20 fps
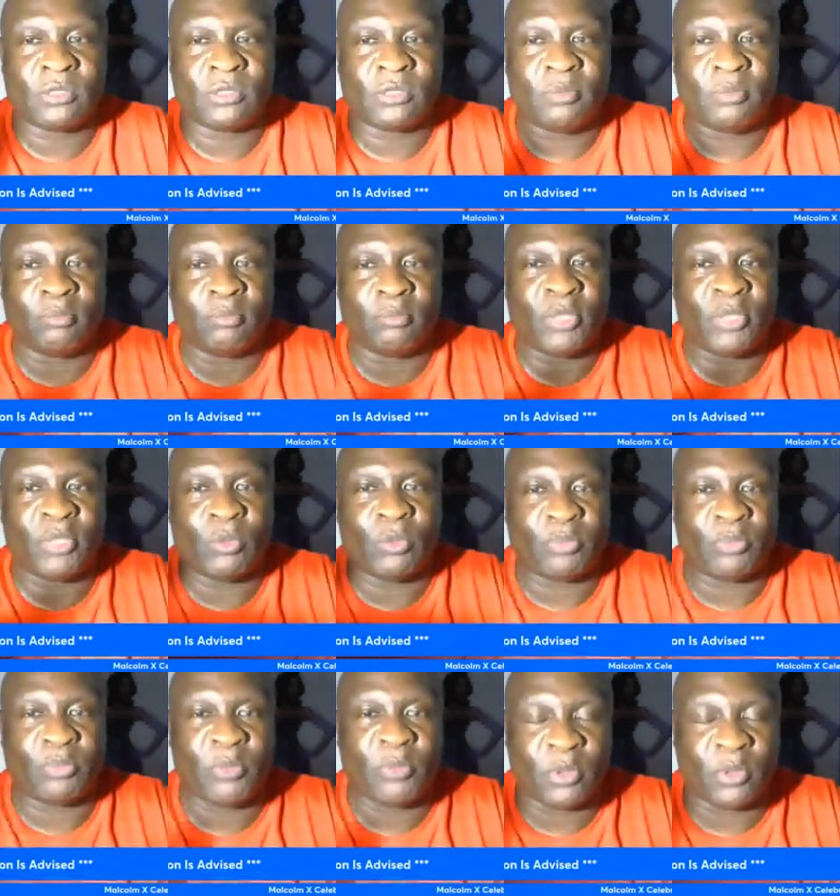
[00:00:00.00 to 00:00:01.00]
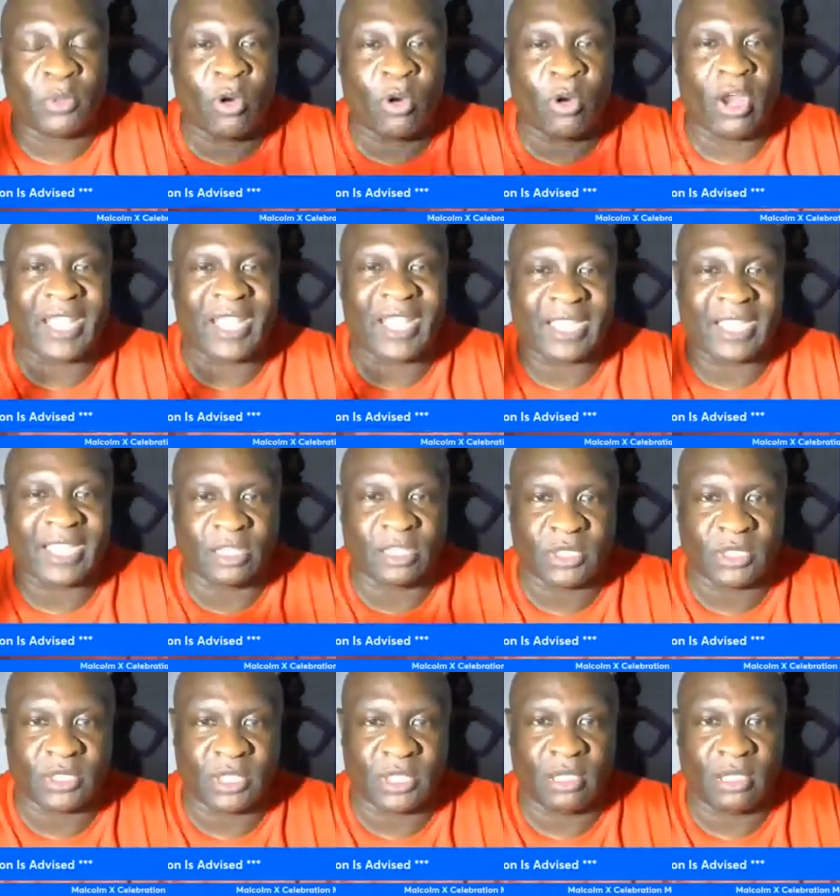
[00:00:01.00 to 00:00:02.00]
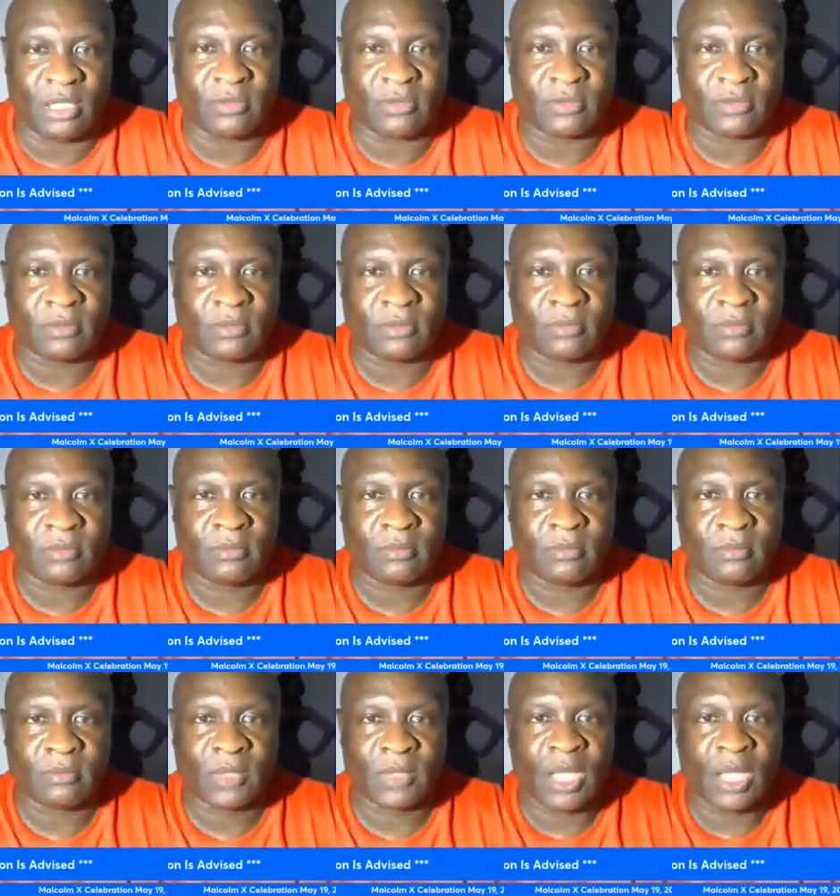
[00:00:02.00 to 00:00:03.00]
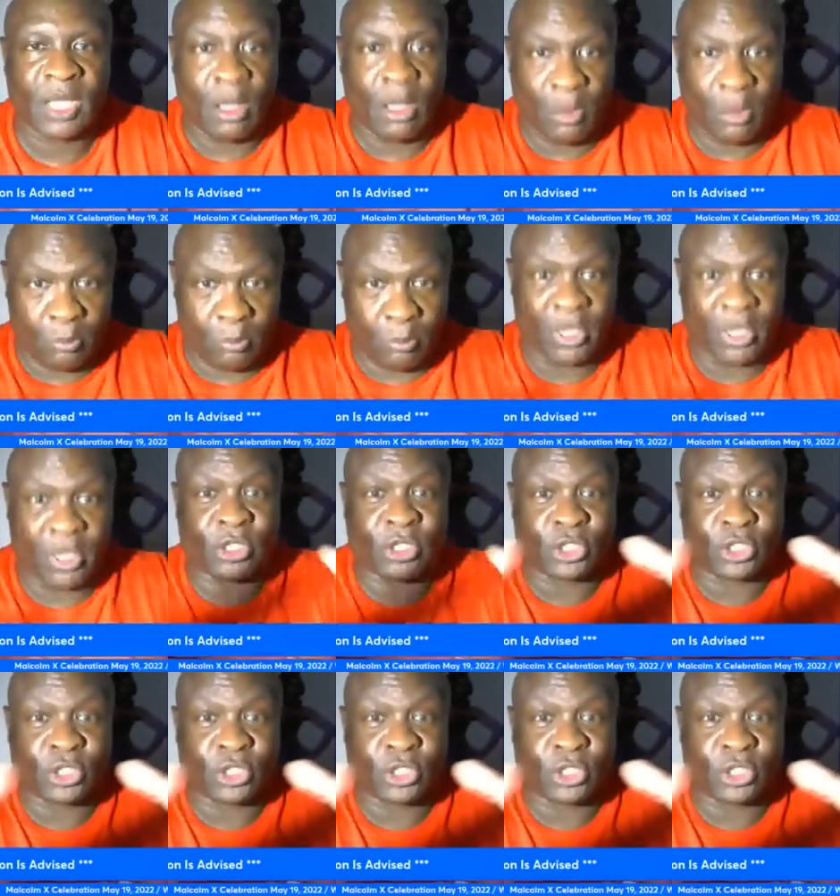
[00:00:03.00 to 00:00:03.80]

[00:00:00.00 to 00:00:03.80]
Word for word: to be with people who are like themselves. But the